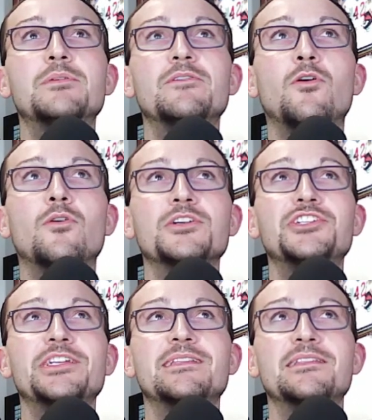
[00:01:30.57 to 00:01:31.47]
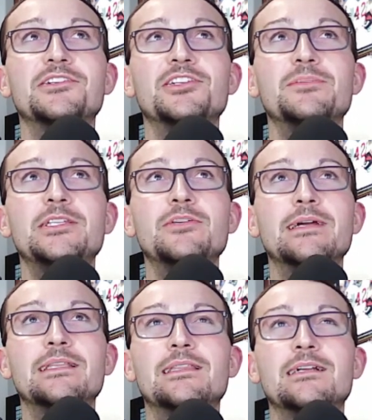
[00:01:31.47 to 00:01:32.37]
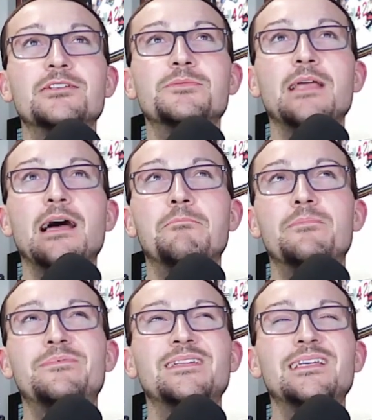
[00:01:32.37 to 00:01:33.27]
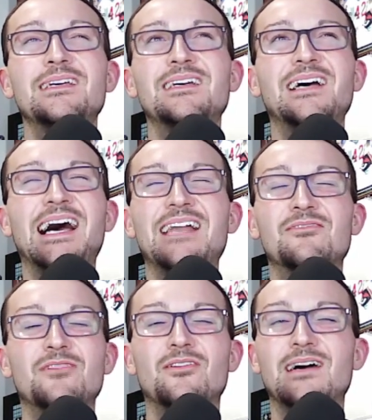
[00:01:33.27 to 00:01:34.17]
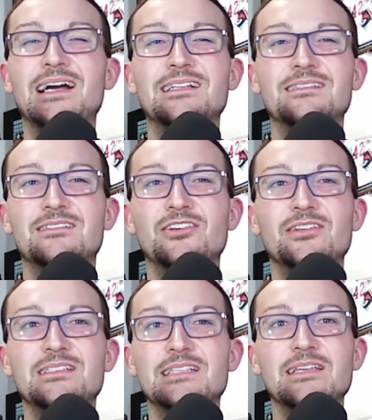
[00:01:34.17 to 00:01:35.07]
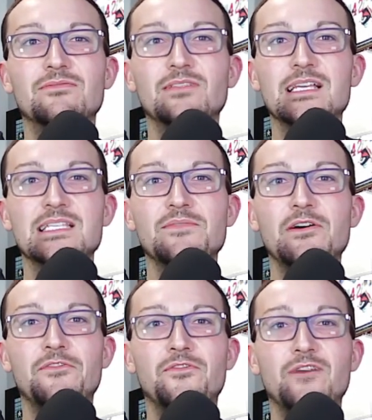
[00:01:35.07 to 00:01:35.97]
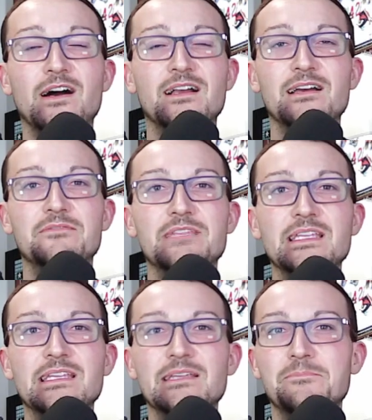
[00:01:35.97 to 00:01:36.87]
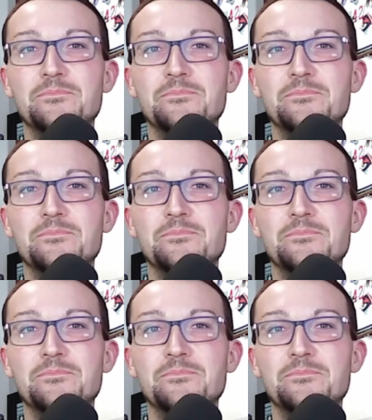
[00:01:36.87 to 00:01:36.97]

of horseshit that they're going to be doing. There's a, I don't know. I couldn't give less of a fuck of the,